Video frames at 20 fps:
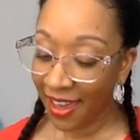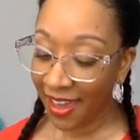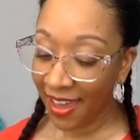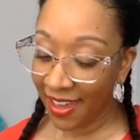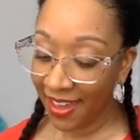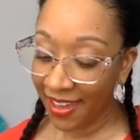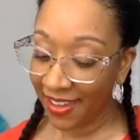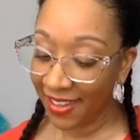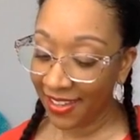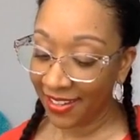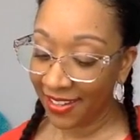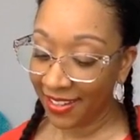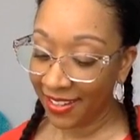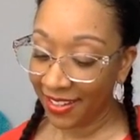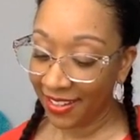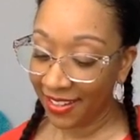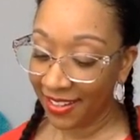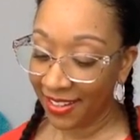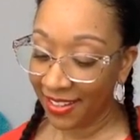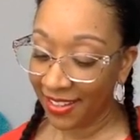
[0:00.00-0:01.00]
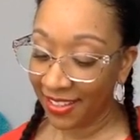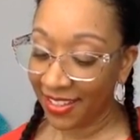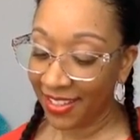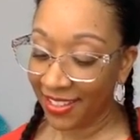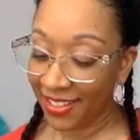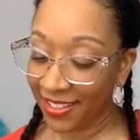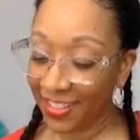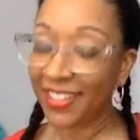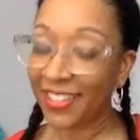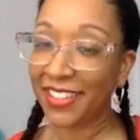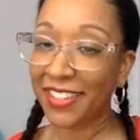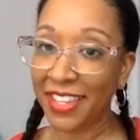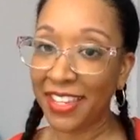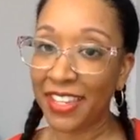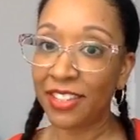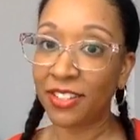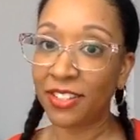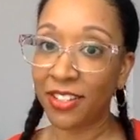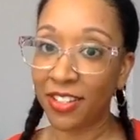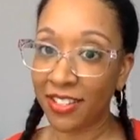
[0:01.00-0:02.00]
And they say
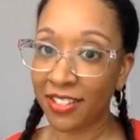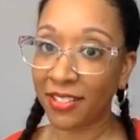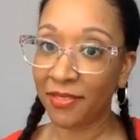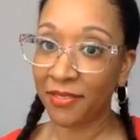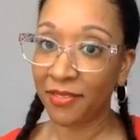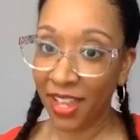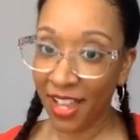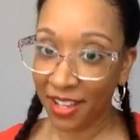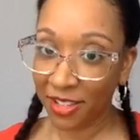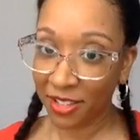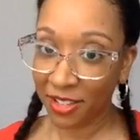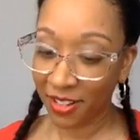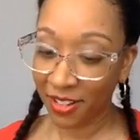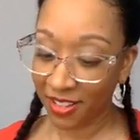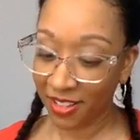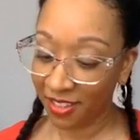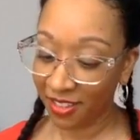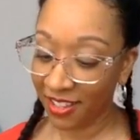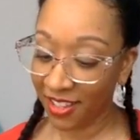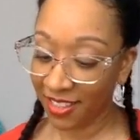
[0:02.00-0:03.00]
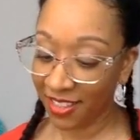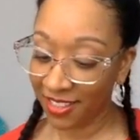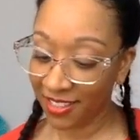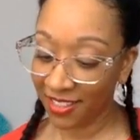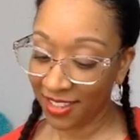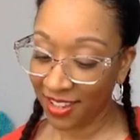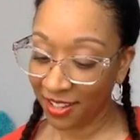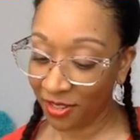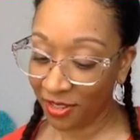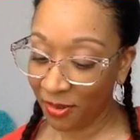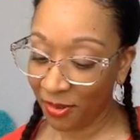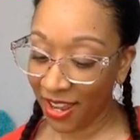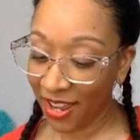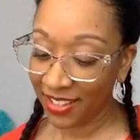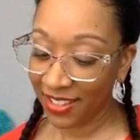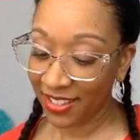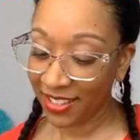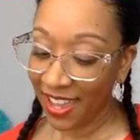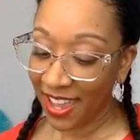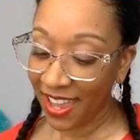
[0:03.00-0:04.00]
again, Jesus of Nazareth. So they have to say it twice.